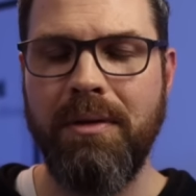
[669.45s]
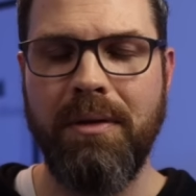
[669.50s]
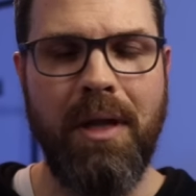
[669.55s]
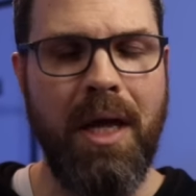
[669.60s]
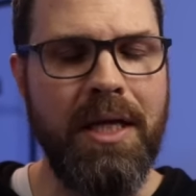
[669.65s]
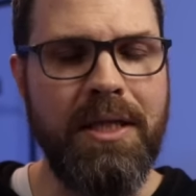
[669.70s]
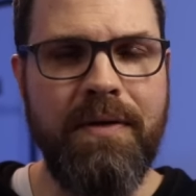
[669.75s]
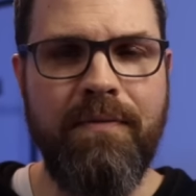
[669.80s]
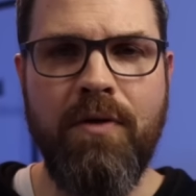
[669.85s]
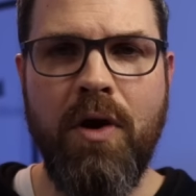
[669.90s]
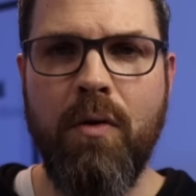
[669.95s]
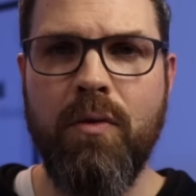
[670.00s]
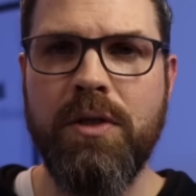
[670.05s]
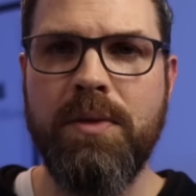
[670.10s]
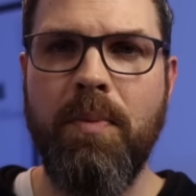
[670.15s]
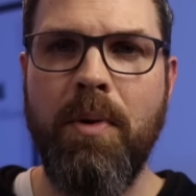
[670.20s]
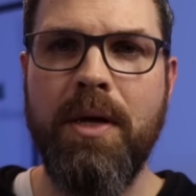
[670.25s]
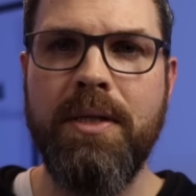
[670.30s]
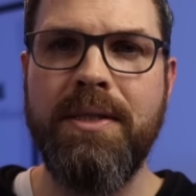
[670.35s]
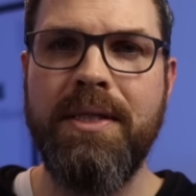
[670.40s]
Lots of no
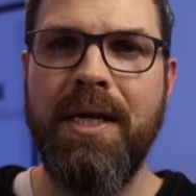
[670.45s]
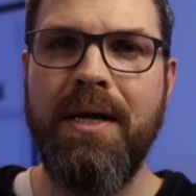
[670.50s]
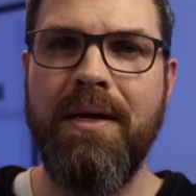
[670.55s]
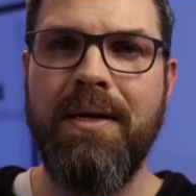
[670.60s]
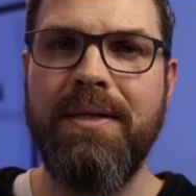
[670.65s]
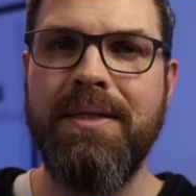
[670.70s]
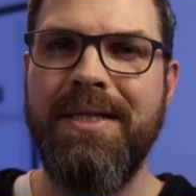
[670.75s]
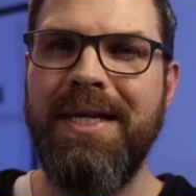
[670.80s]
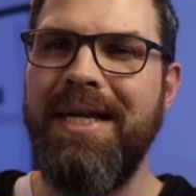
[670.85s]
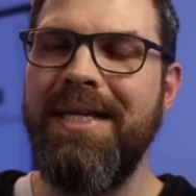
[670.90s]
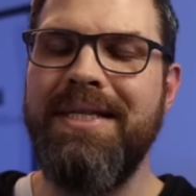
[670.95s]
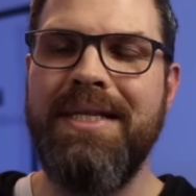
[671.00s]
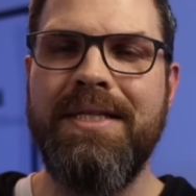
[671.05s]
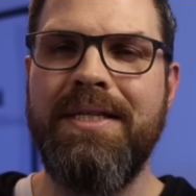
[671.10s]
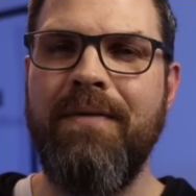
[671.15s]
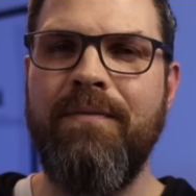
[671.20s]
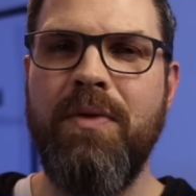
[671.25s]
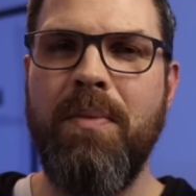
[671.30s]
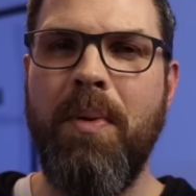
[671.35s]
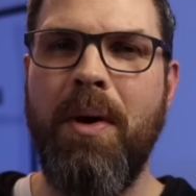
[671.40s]
response errors. It's as
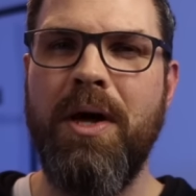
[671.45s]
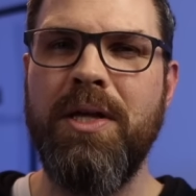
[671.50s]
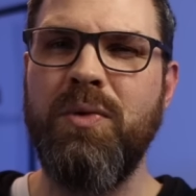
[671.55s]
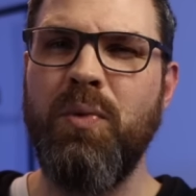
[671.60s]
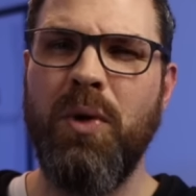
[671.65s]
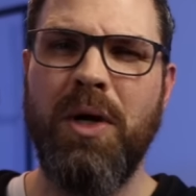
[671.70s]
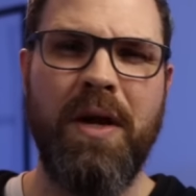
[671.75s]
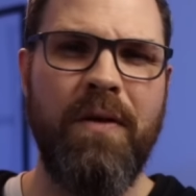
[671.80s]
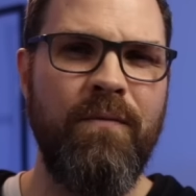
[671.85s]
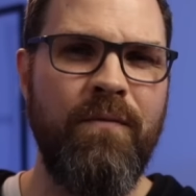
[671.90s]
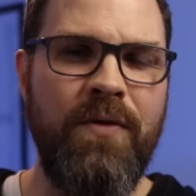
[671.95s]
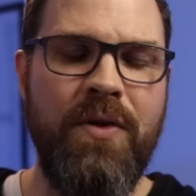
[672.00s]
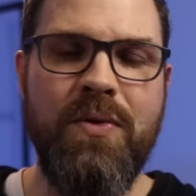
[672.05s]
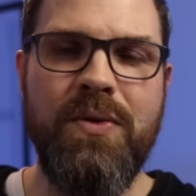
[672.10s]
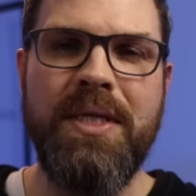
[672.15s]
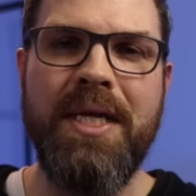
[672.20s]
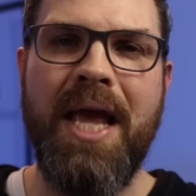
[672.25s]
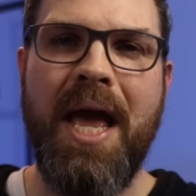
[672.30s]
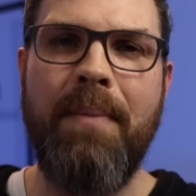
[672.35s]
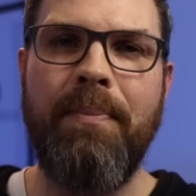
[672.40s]
if the pods were
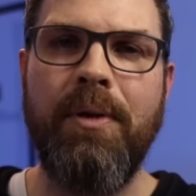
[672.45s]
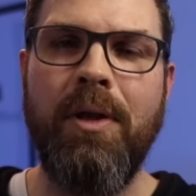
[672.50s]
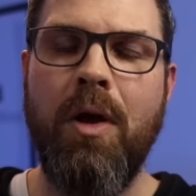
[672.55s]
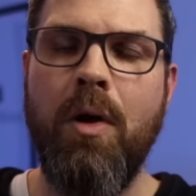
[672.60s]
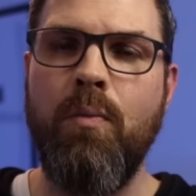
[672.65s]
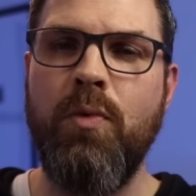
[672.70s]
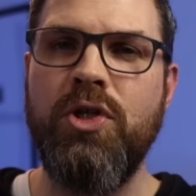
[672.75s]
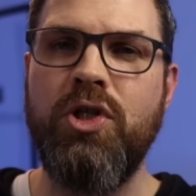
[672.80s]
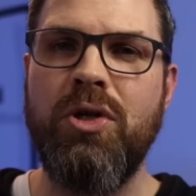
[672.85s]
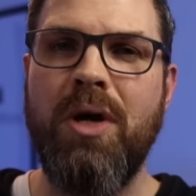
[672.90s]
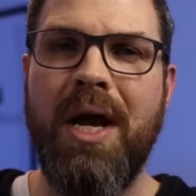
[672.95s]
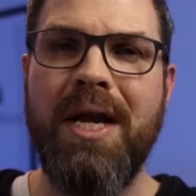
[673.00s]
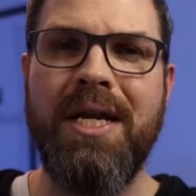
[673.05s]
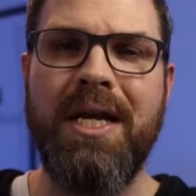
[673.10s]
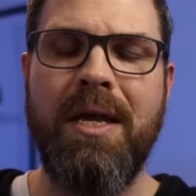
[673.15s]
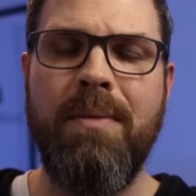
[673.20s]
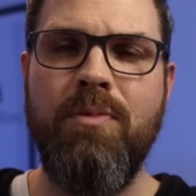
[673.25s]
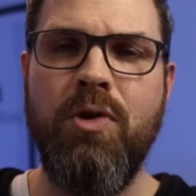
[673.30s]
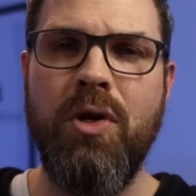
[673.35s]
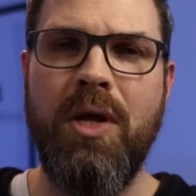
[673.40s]
confusing Apple Home when trying to
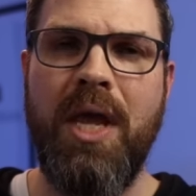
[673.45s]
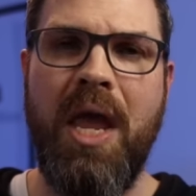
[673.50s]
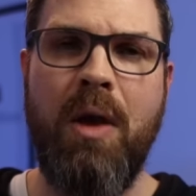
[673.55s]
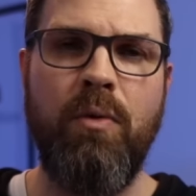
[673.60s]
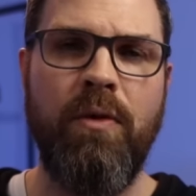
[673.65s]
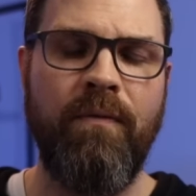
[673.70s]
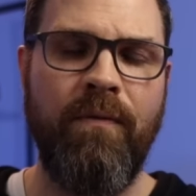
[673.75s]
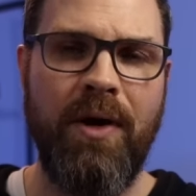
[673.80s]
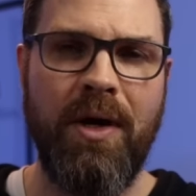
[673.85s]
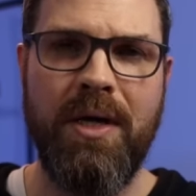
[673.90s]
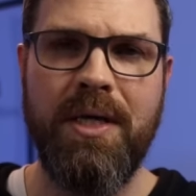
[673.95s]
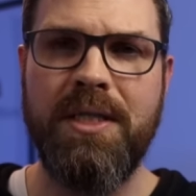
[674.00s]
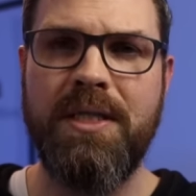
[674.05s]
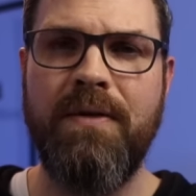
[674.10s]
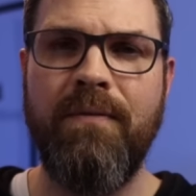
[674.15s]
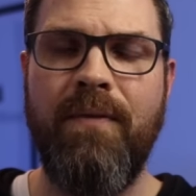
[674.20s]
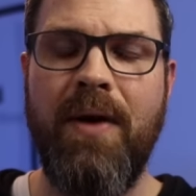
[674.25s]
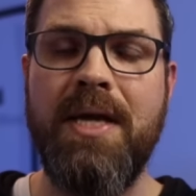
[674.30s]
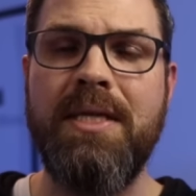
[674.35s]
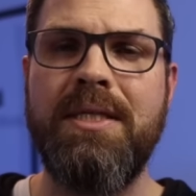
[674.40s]
communicate with various
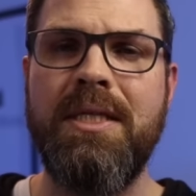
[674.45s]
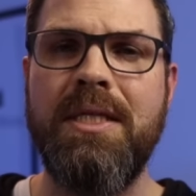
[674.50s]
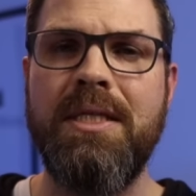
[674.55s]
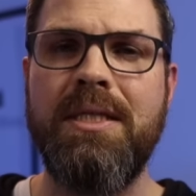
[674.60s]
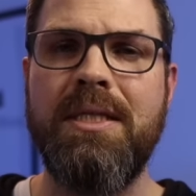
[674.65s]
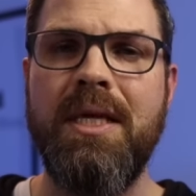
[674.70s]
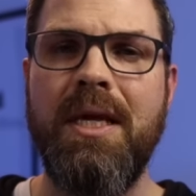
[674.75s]
devices.